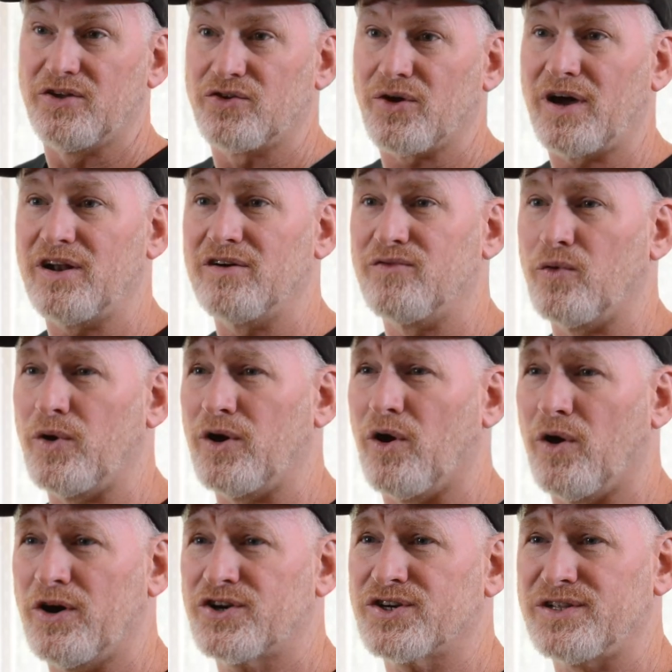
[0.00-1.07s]
Try to avoid
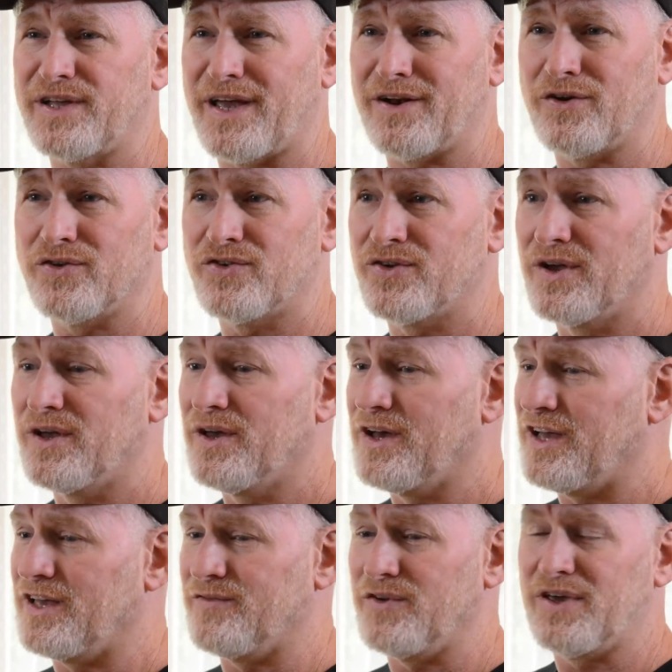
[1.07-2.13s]
harsh cleaners.
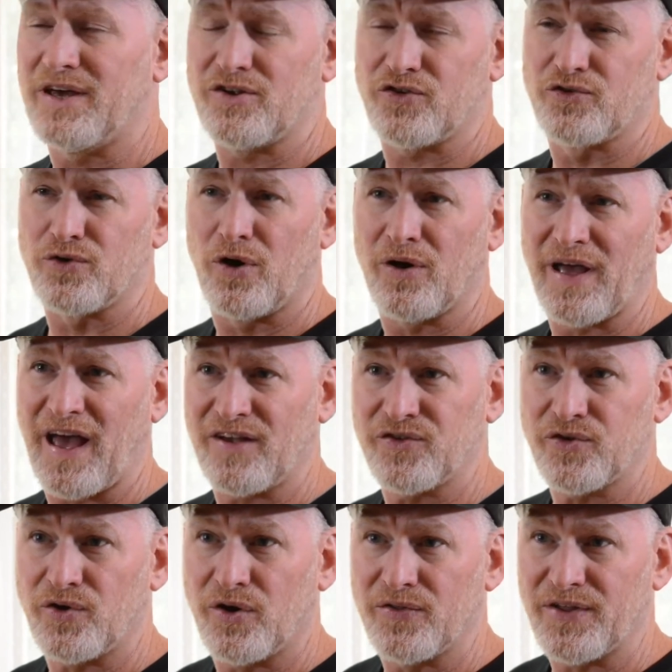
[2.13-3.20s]
If you get a strong
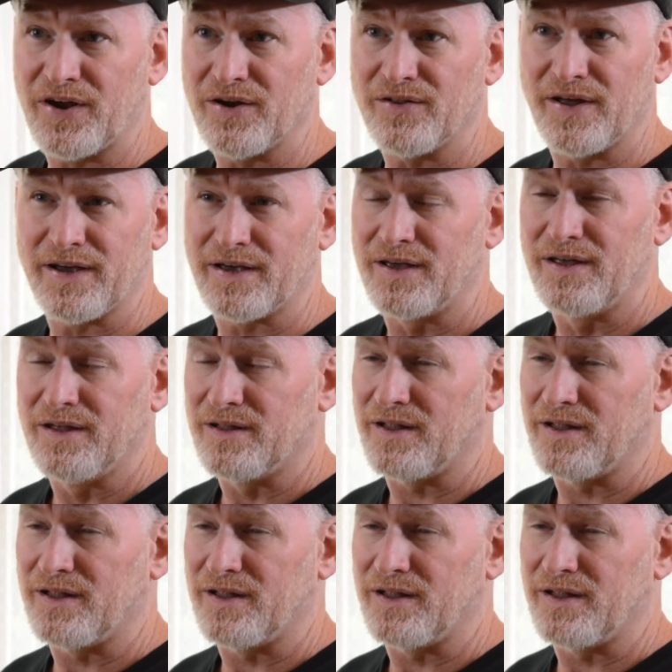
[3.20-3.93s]
acid on there, like,